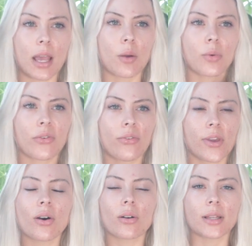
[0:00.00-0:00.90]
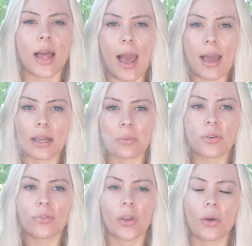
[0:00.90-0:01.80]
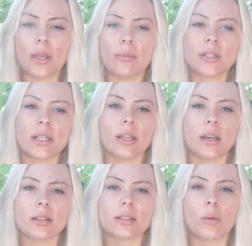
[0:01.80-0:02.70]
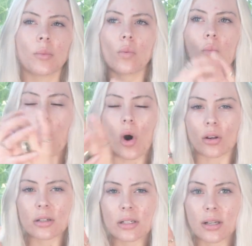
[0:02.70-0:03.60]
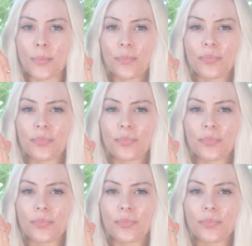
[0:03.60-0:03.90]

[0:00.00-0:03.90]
and we feel lack and we feel emptiness, and we want